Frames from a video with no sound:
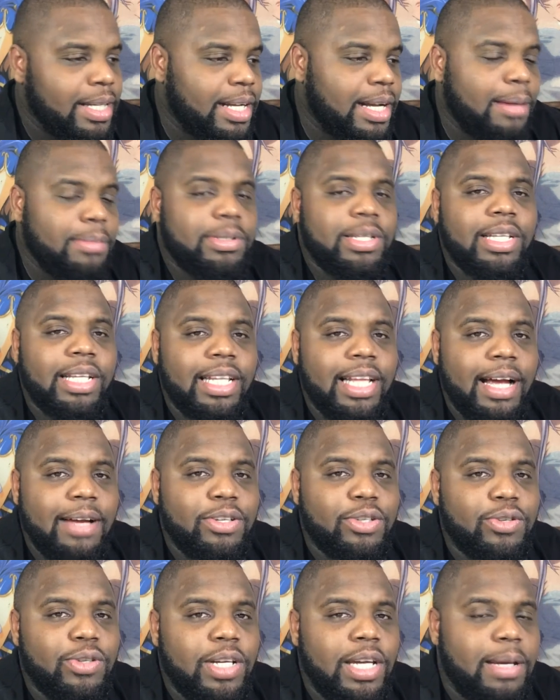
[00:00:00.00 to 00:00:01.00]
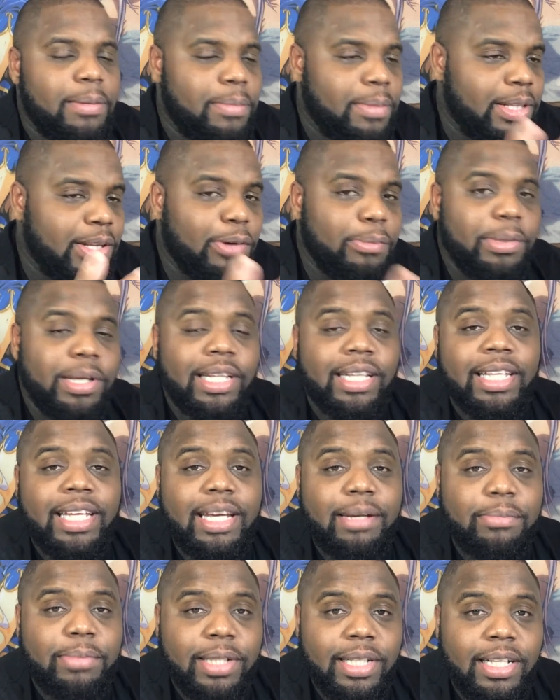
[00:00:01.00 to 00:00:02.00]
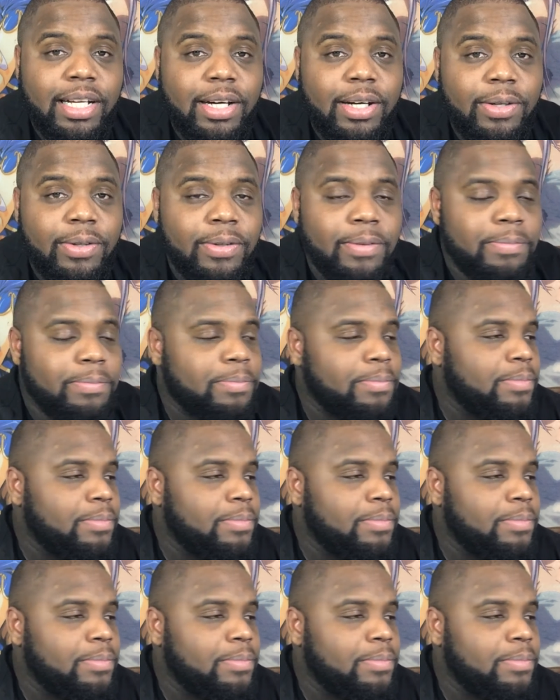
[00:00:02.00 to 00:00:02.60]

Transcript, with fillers: Come to the live stream. There'll be a link below,